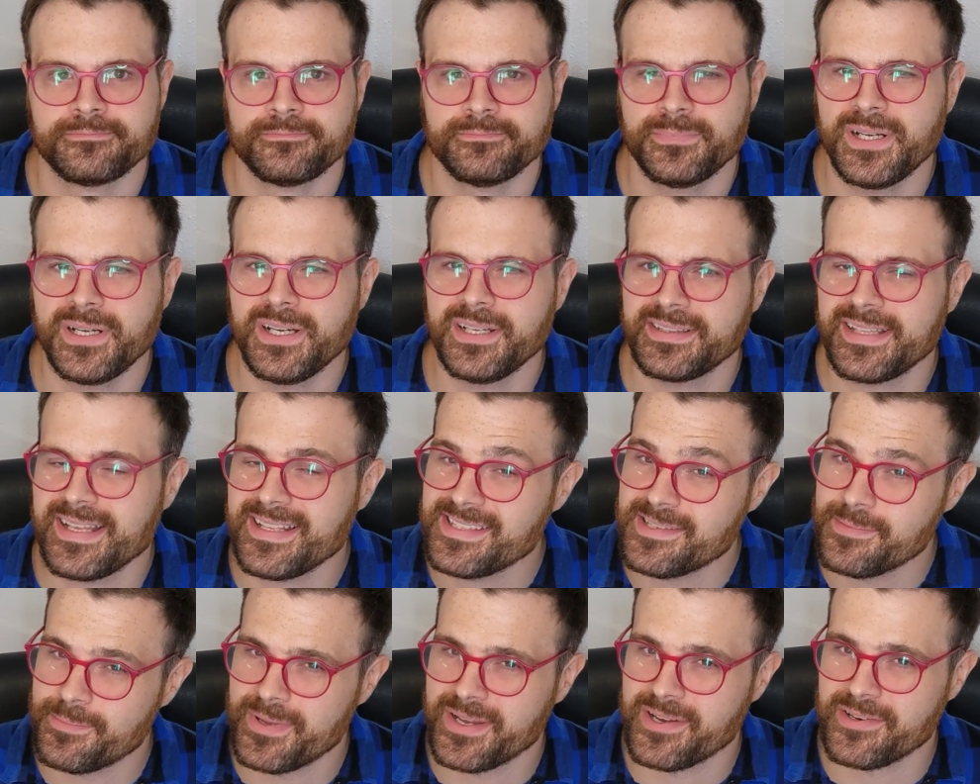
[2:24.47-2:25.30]
But
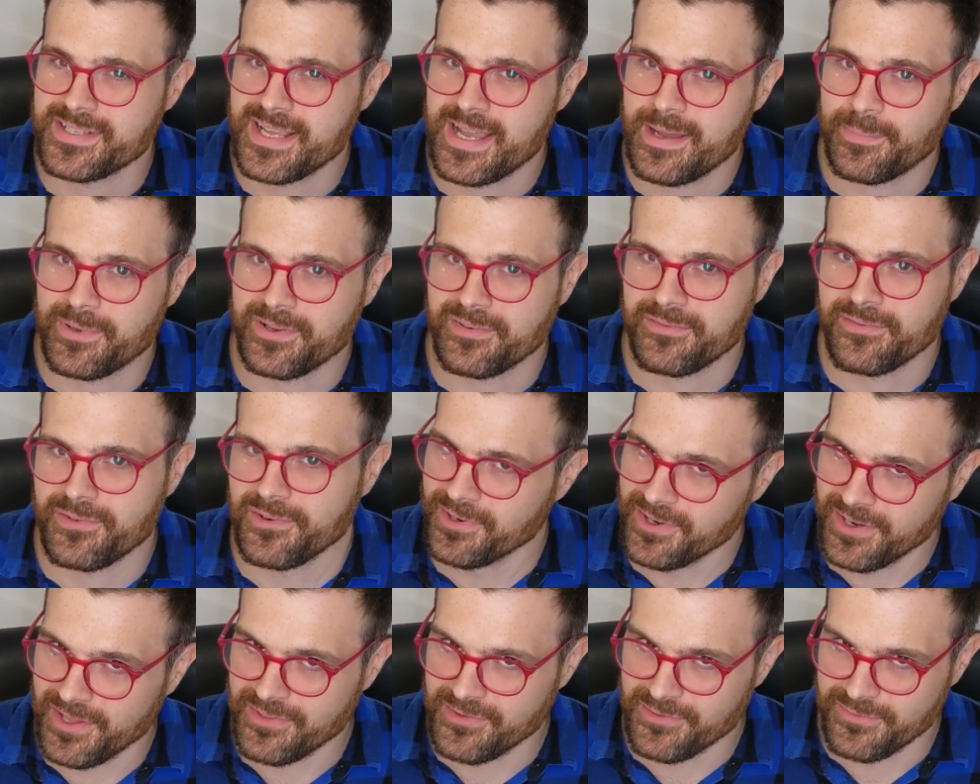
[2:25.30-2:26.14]
that's a bigger topic for
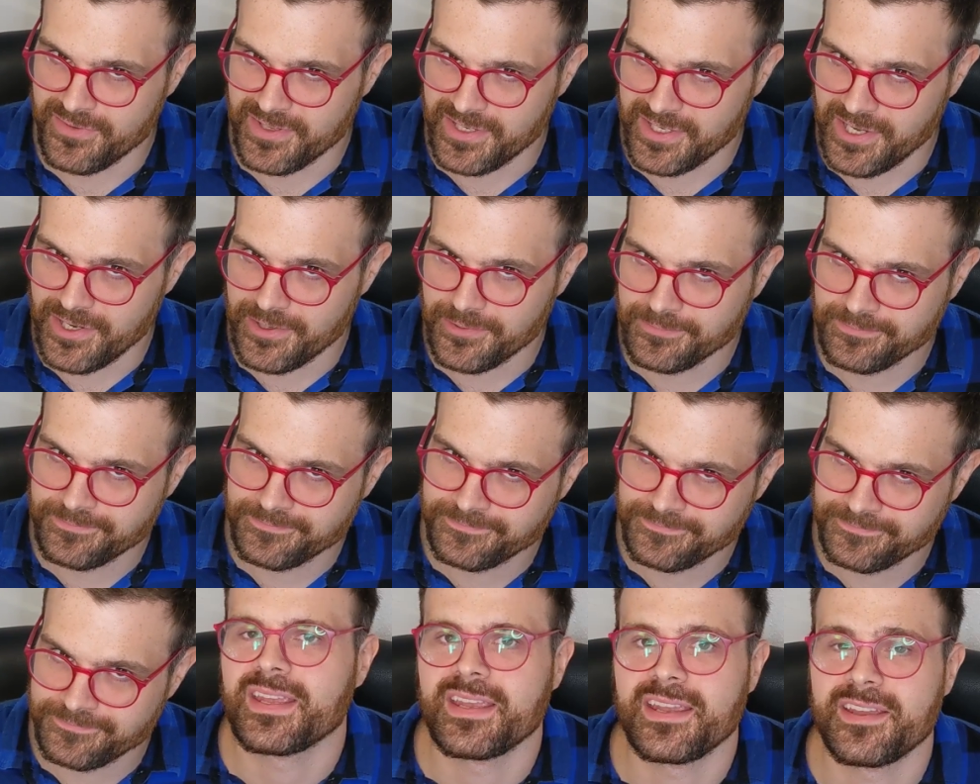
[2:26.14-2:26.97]
another video.
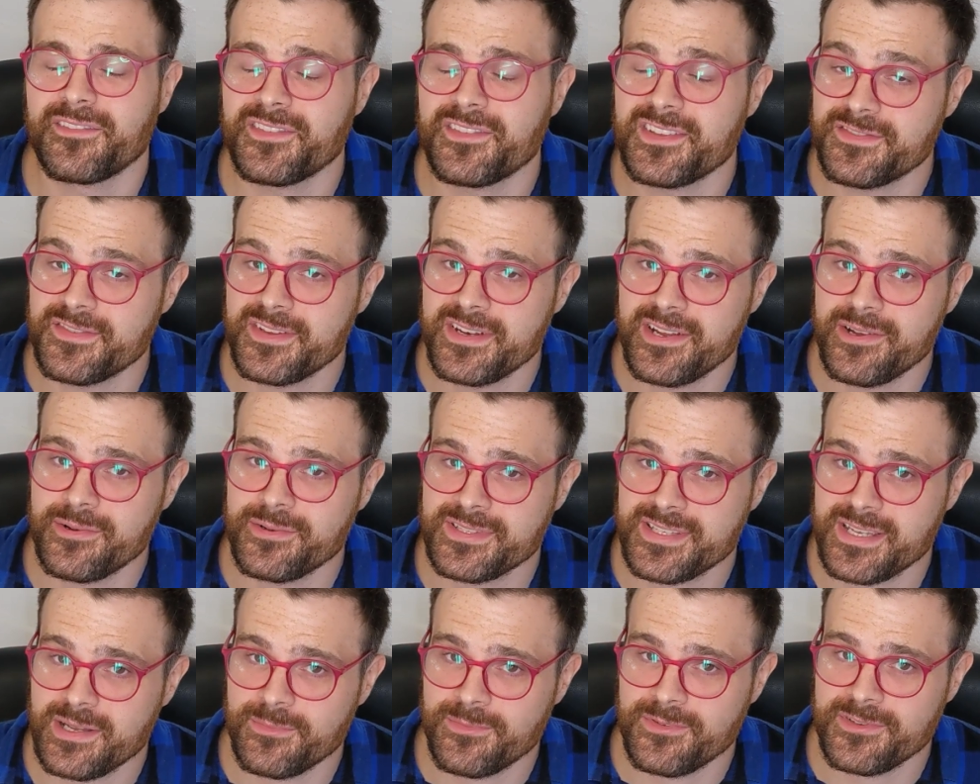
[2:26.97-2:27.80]
If this video
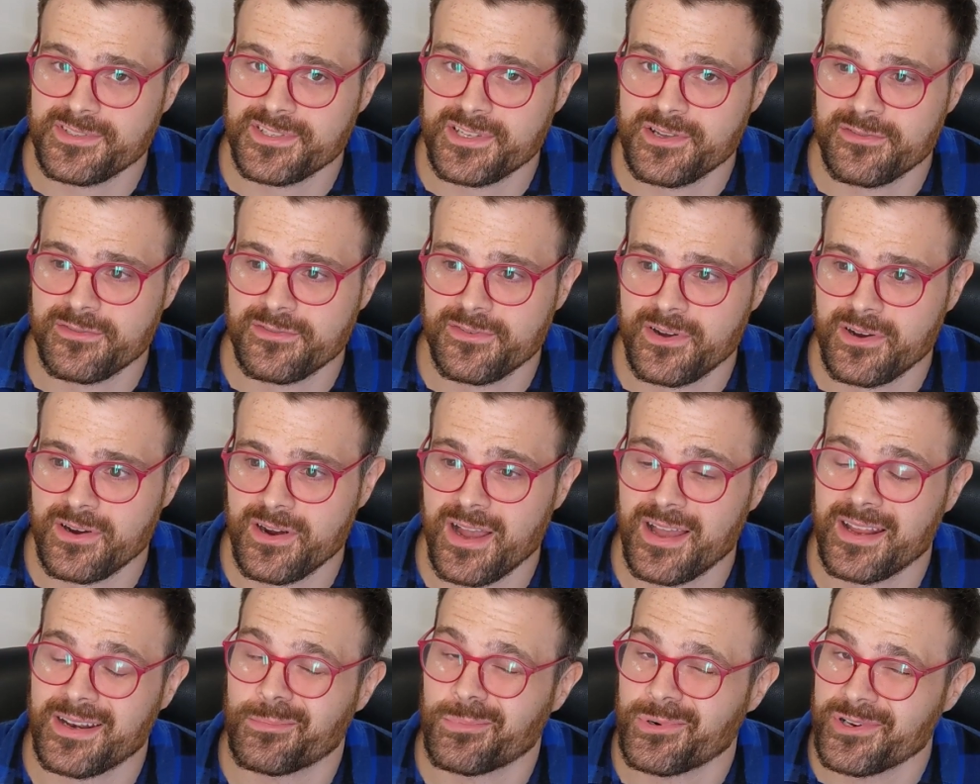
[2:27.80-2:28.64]
was helpful so far,
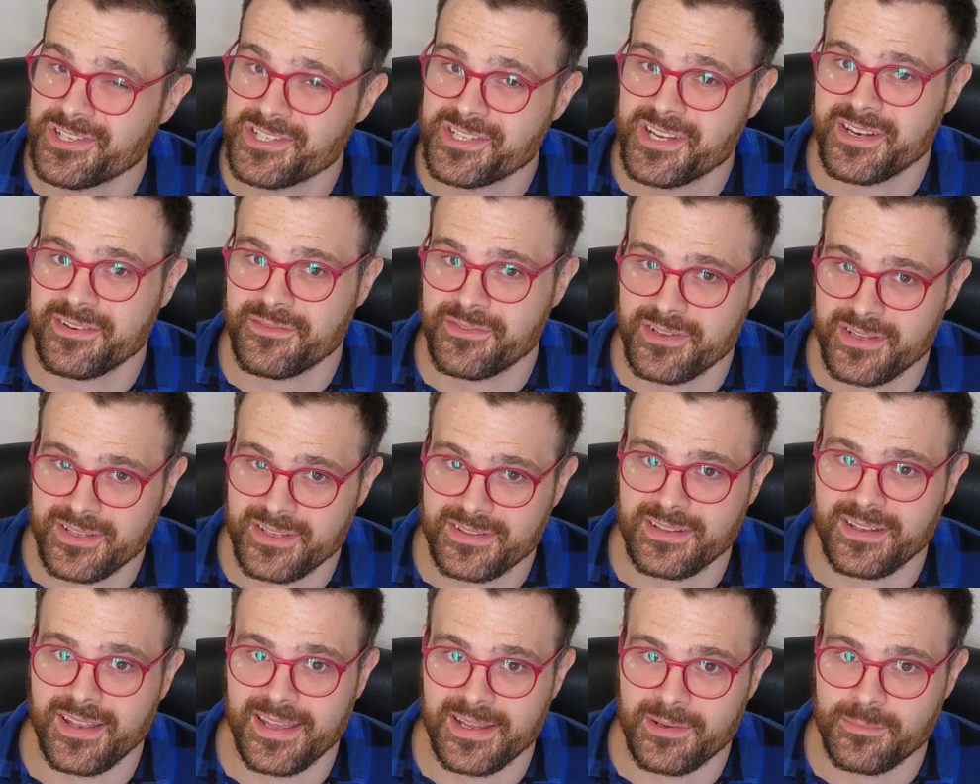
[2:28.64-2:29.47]
I'd appreciate if you hit
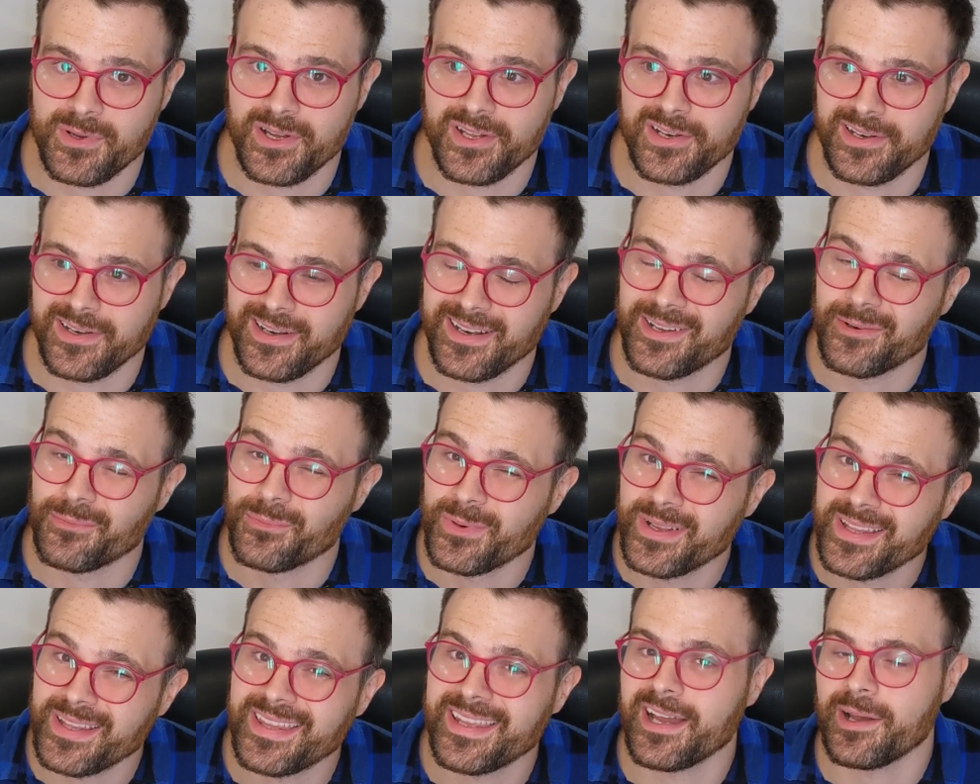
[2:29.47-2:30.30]
the like button. It
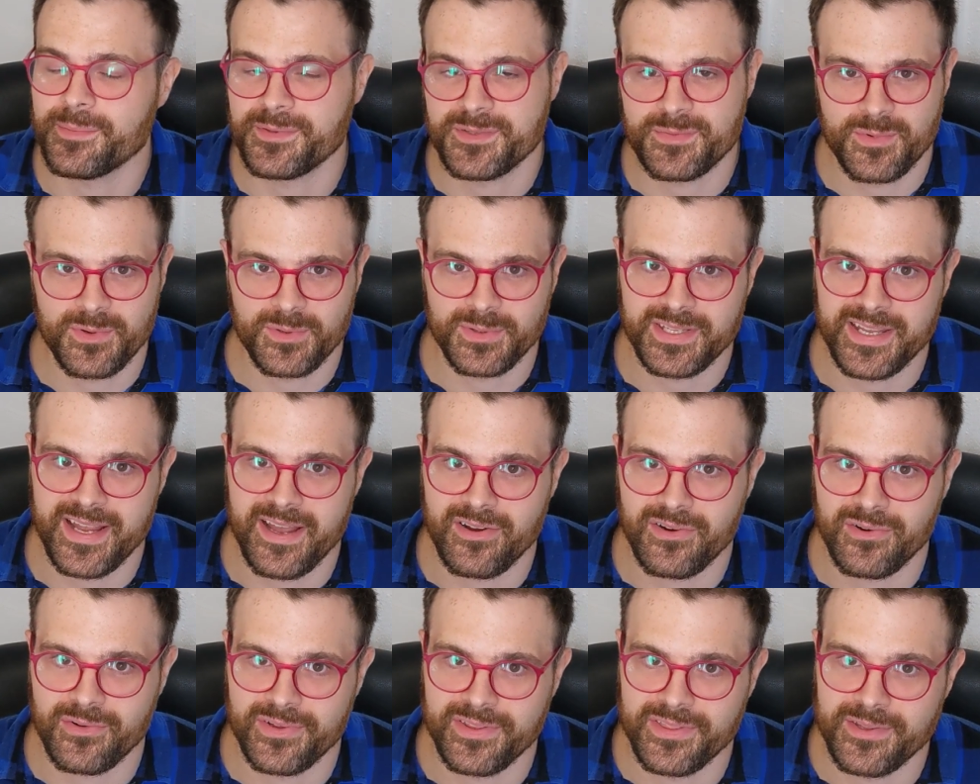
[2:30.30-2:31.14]
really helps me with the
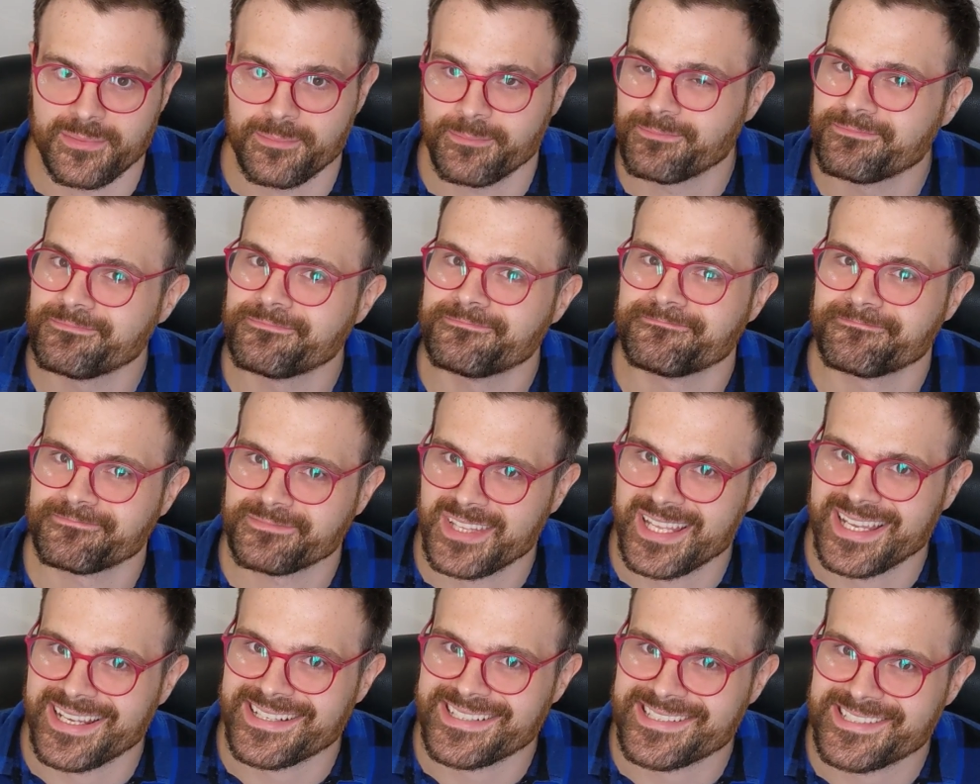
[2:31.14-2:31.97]
algorithm.
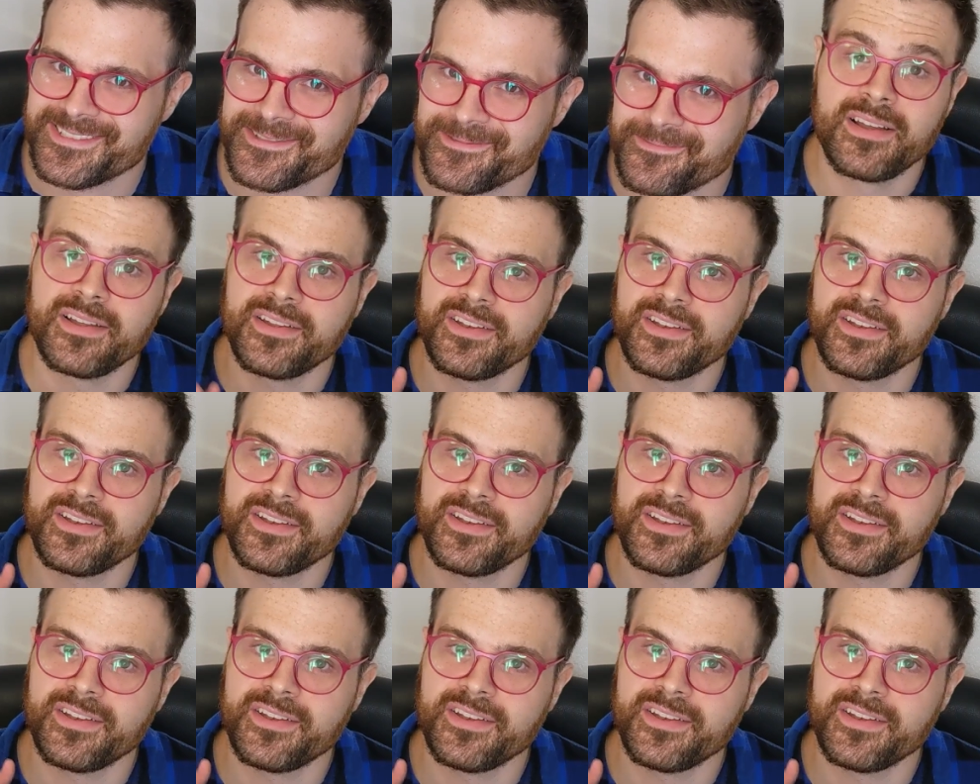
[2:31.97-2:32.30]
Thanks.